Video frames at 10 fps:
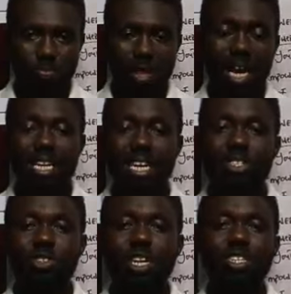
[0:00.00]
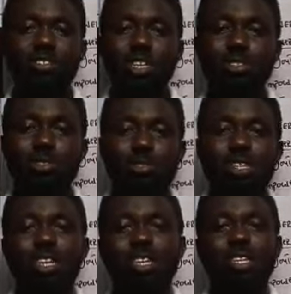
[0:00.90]
Like in Nigeria, they're trying
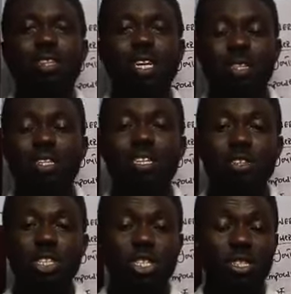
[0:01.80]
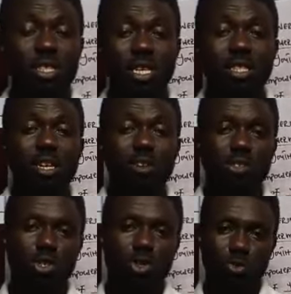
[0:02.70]
to reach
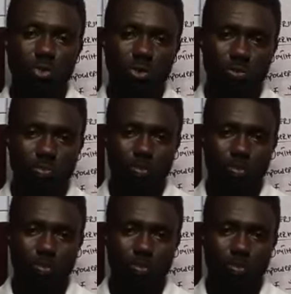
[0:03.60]
10,000 youths.